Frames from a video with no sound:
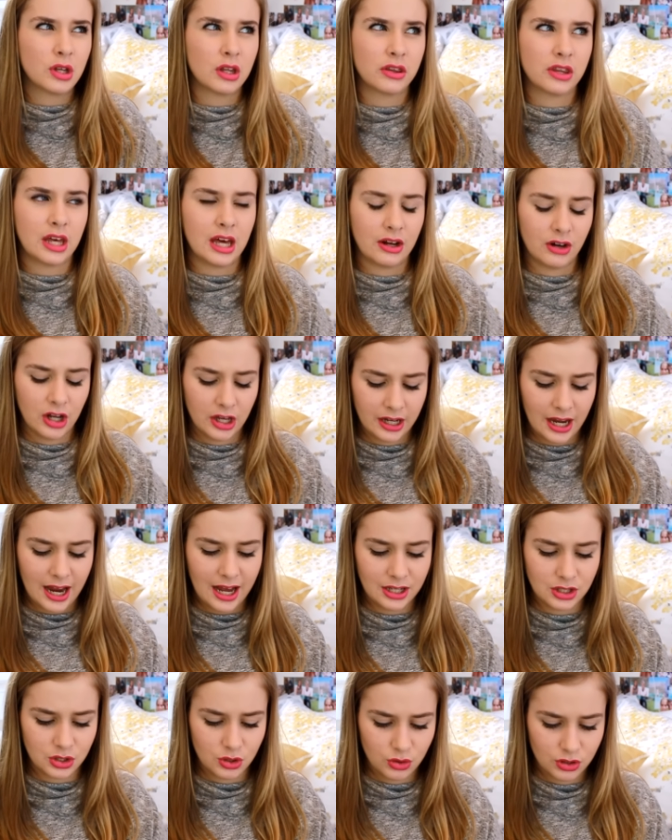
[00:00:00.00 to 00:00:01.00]
that they're like
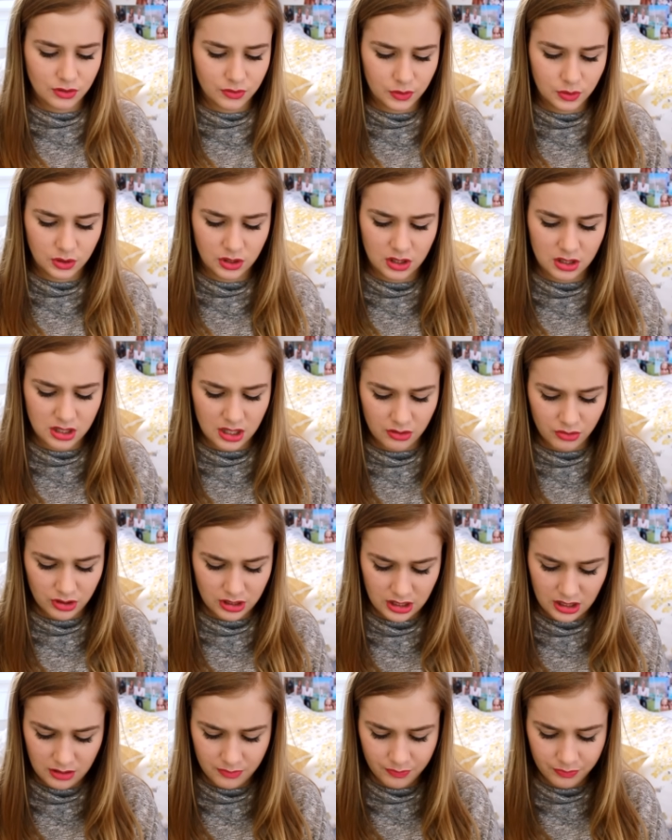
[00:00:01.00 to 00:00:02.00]
as useful because they're
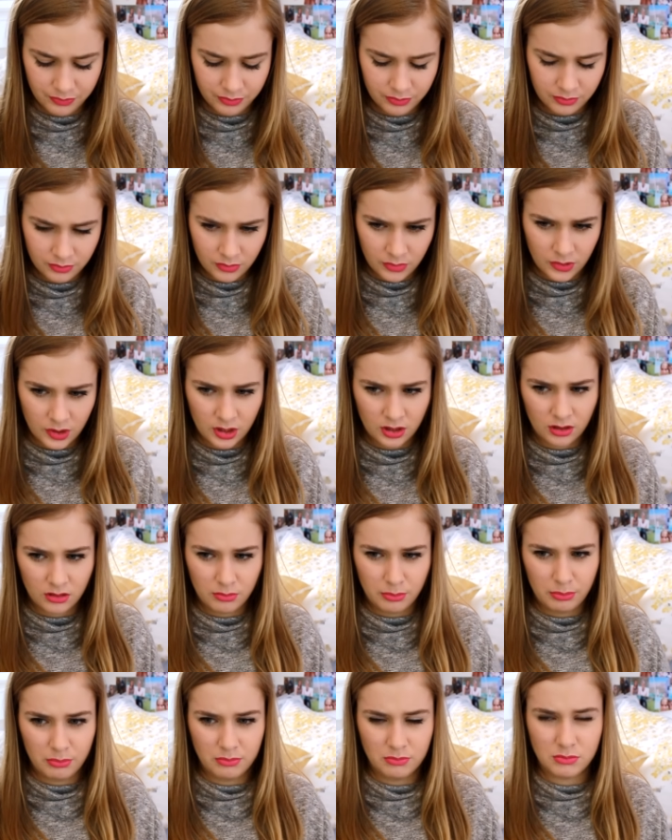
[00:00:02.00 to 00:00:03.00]
really
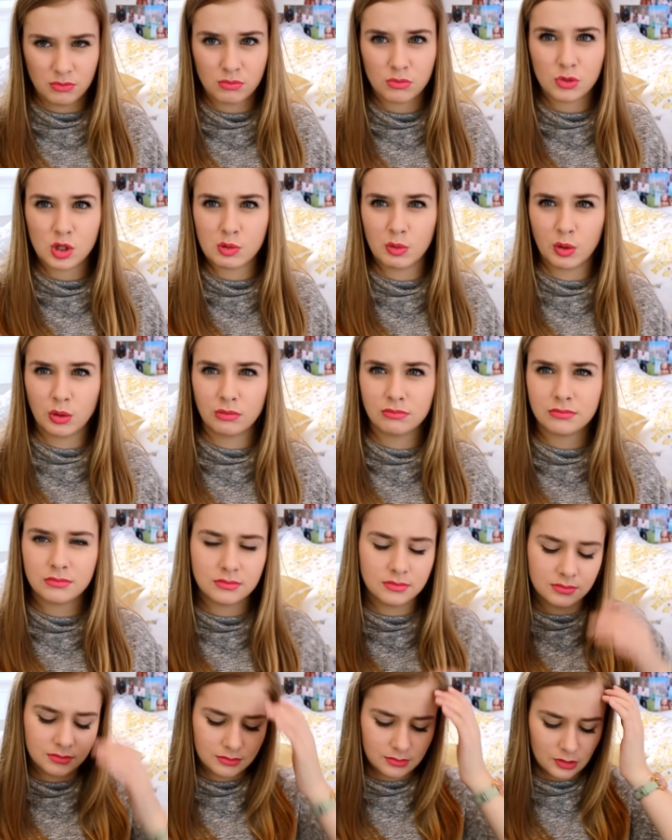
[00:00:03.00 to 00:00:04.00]
small,
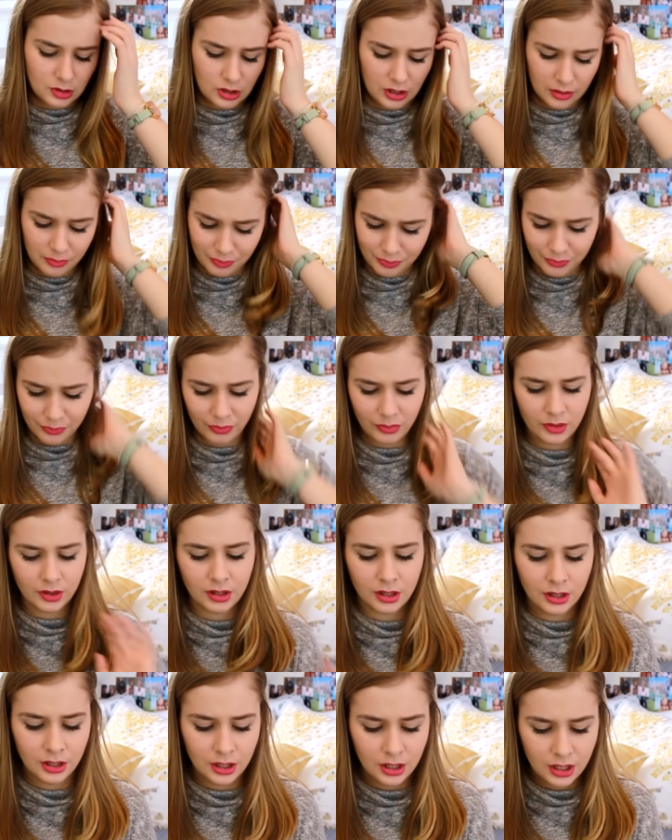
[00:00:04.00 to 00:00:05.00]
you know.
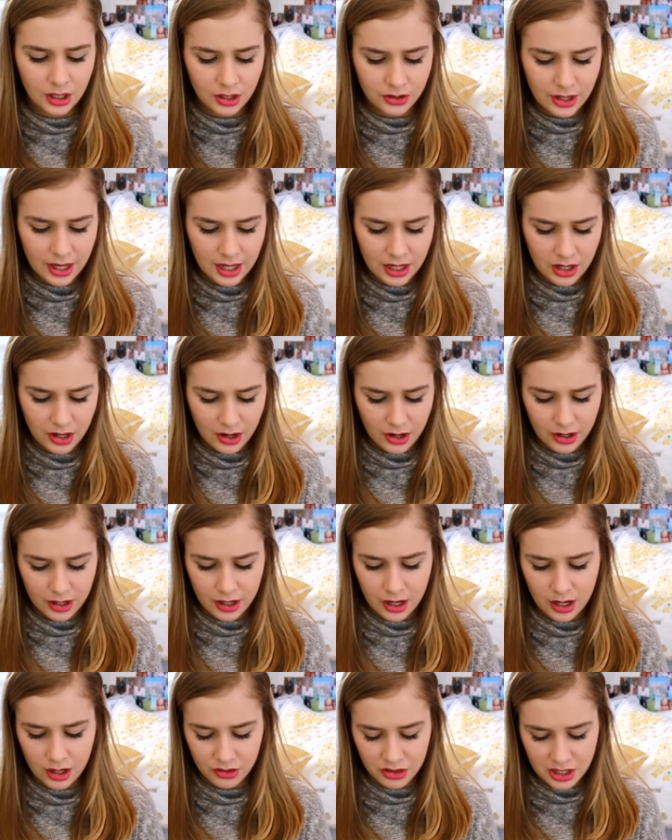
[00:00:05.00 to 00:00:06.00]
Then
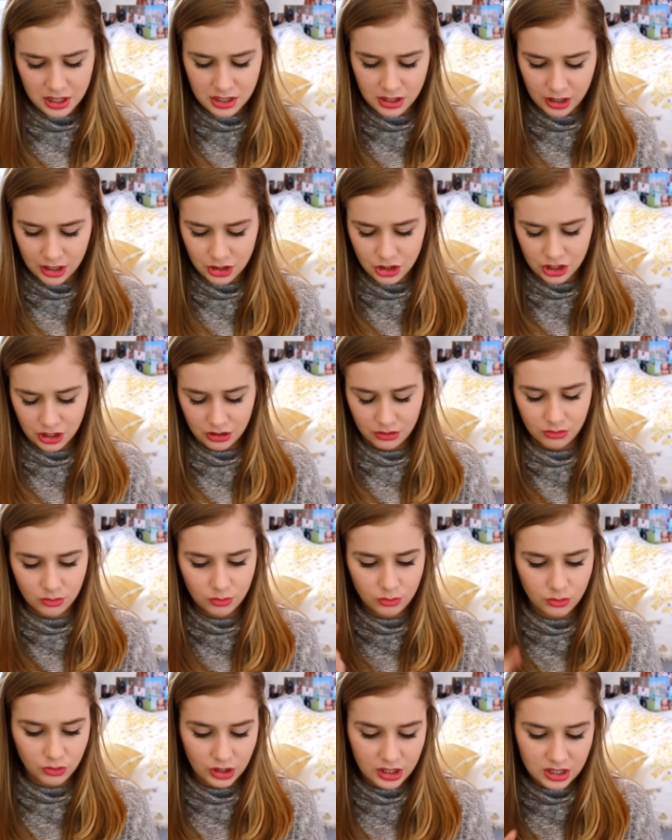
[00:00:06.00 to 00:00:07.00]
I these are actually
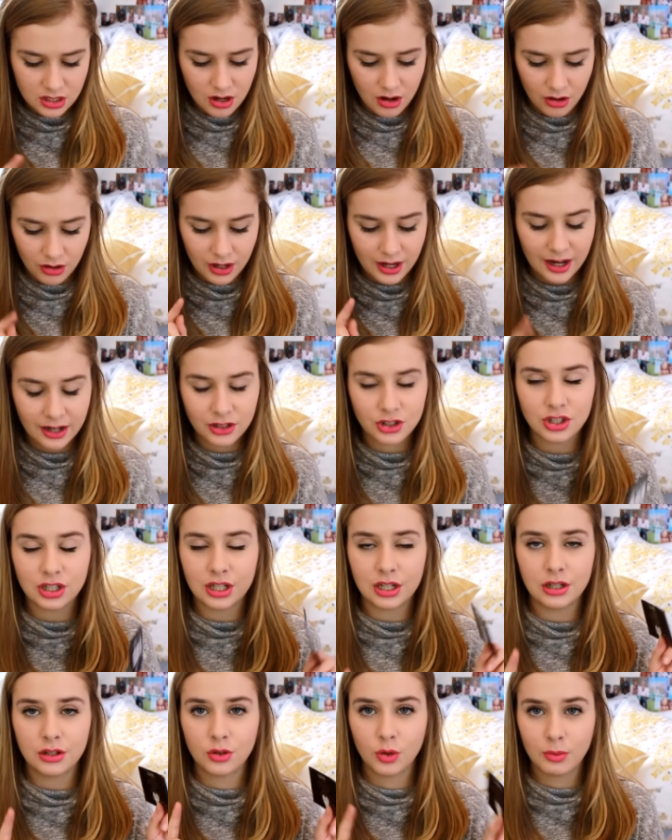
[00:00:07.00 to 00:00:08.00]
these aren't
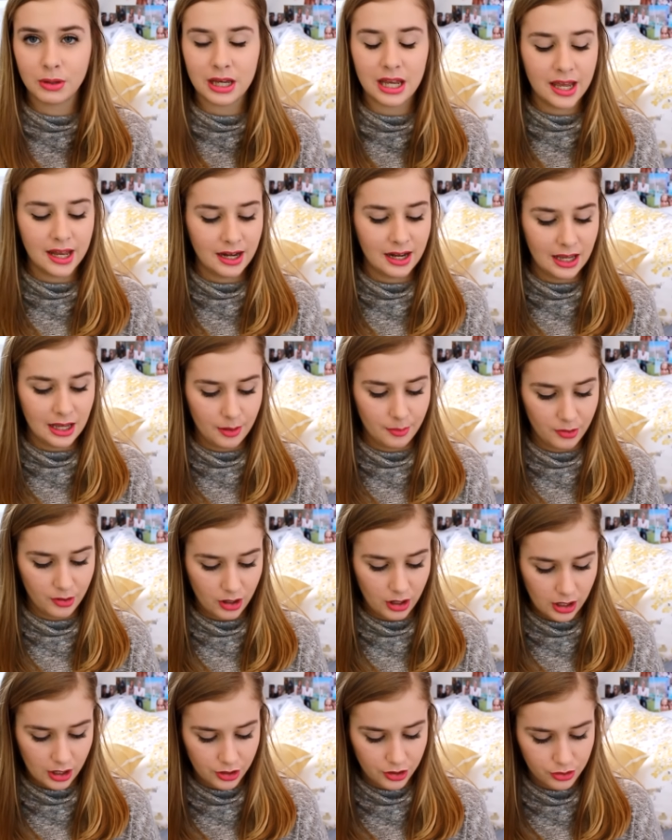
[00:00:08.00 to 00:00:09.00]
actually normally in here,
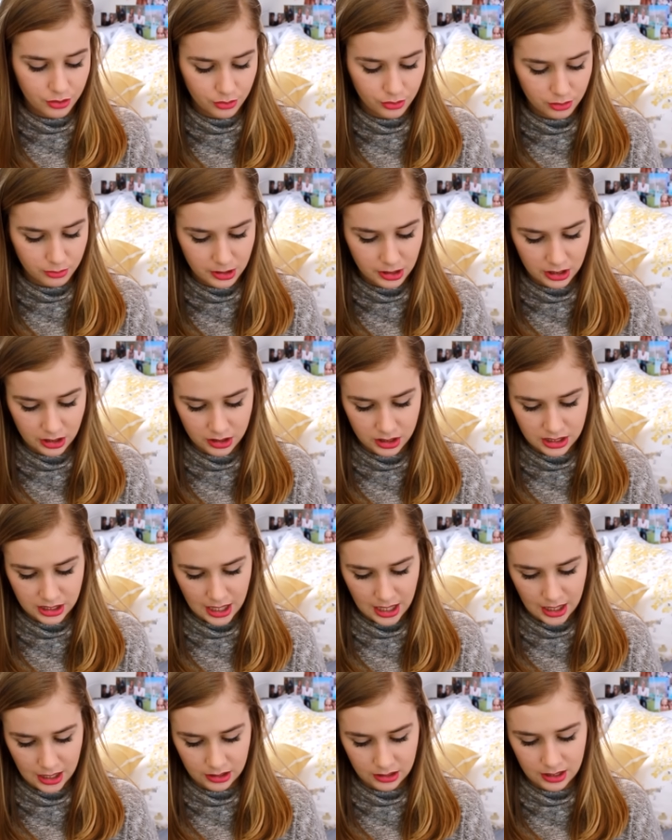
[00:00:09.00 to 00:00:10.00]
but I threw them in the other
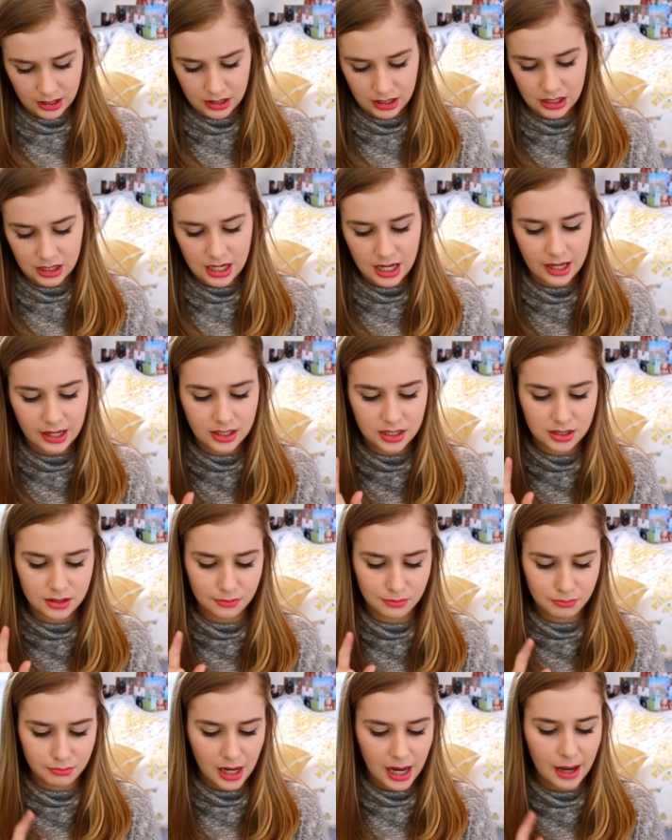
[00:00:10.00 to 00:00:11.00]
day, and they're the NYX
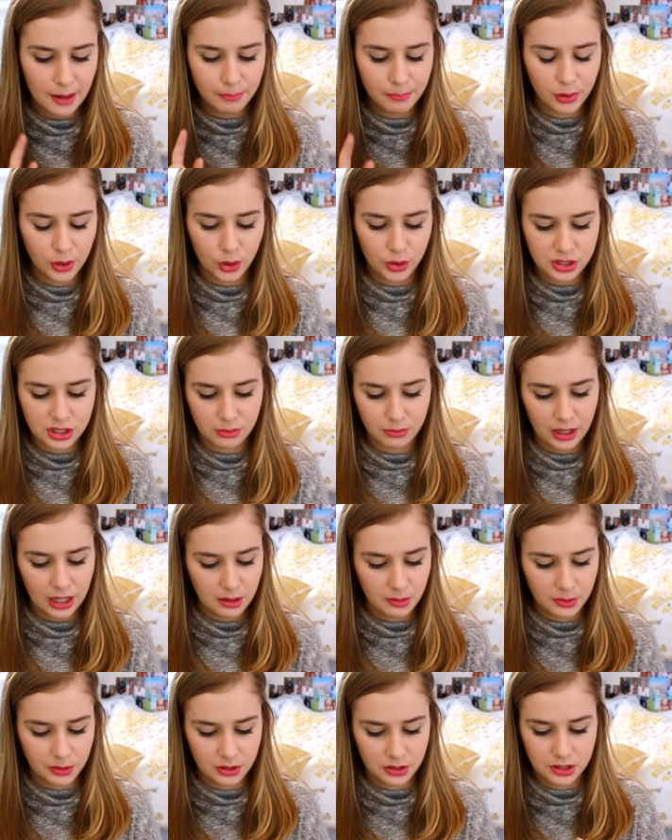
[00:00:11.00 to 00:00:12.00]
matte blotting
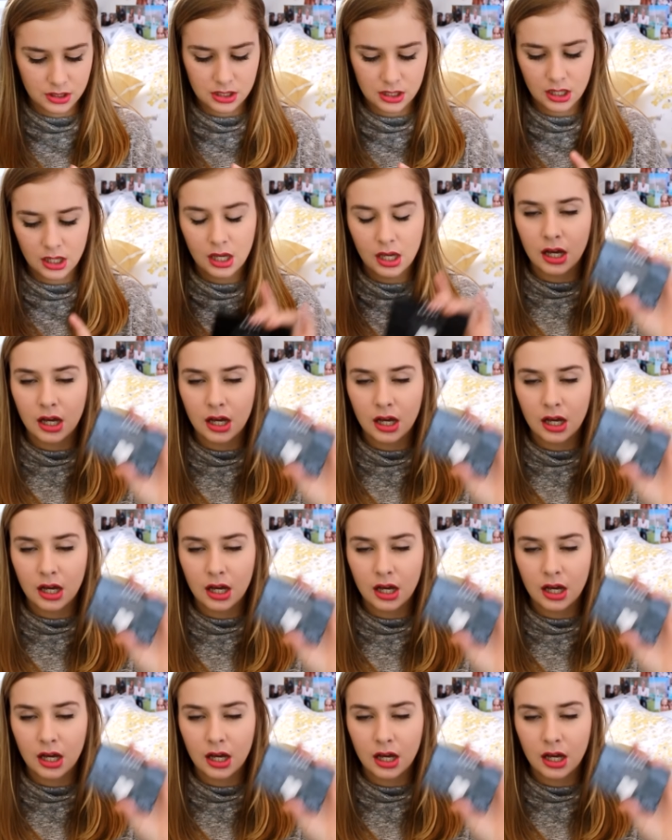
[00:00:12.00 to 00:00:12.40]
papers.